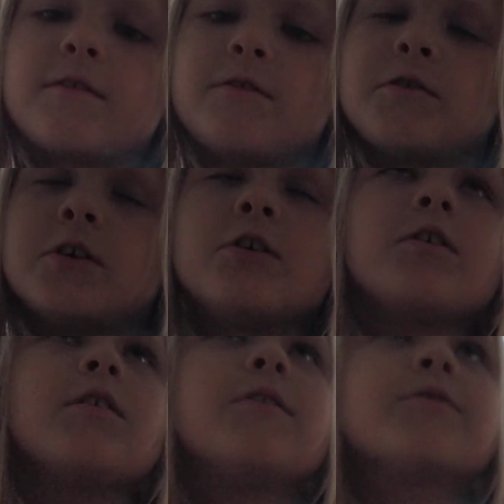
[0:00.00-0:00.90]
wait,
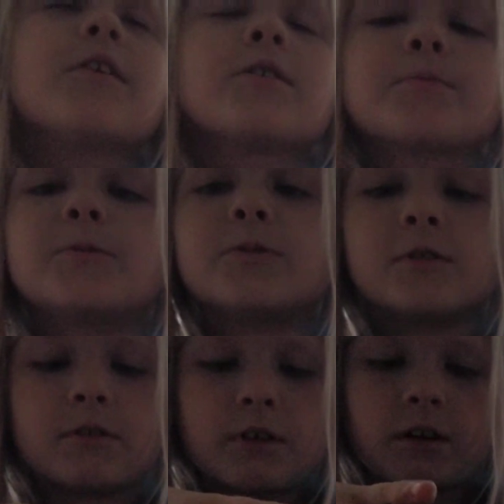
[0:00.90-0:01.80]
I lost my train
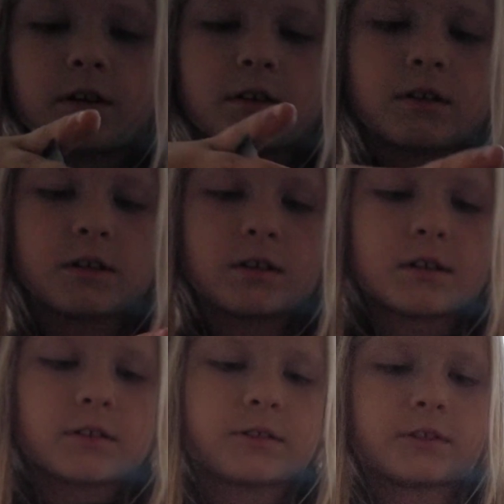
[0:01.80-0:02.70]
of thought.
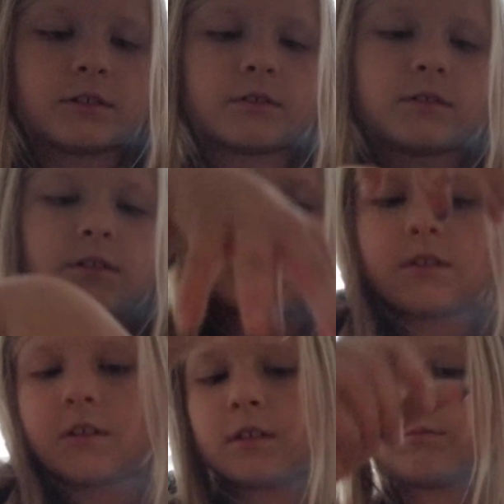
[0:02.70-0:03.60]
So
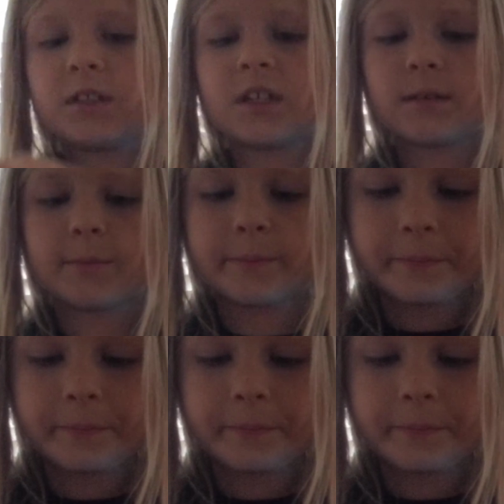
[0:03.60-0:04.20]
it can become